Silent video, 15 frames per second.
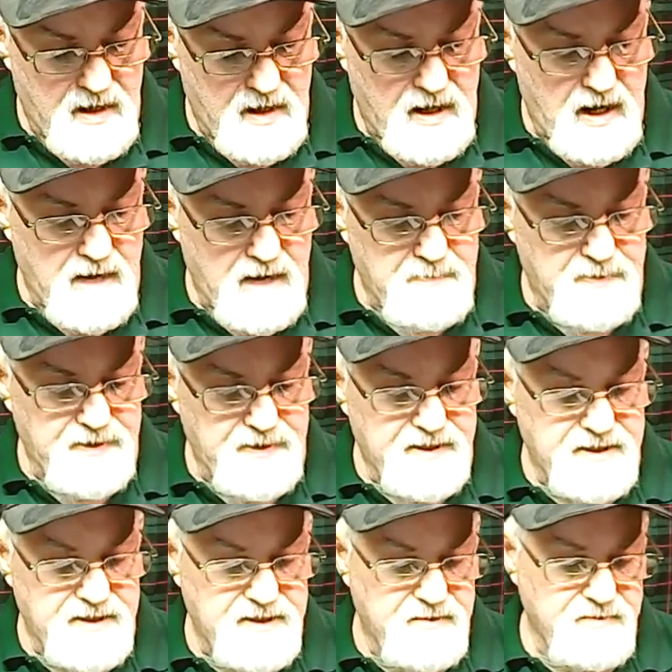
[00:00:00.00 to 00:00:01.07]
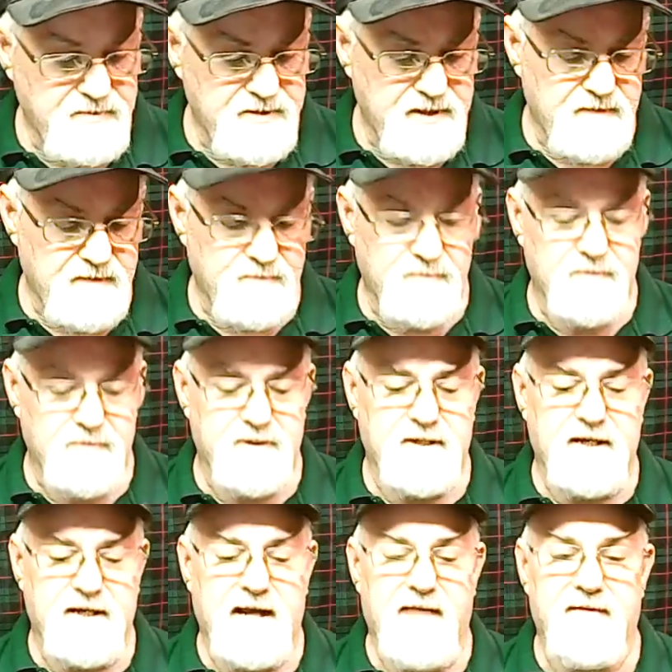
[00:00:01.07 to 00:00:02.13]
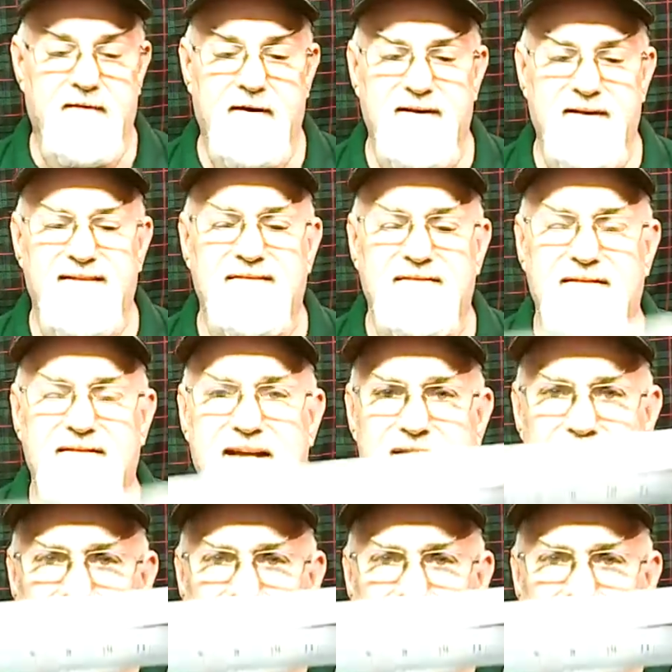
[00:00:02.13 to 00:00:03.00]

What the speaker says: I put these two steel rulers together, inch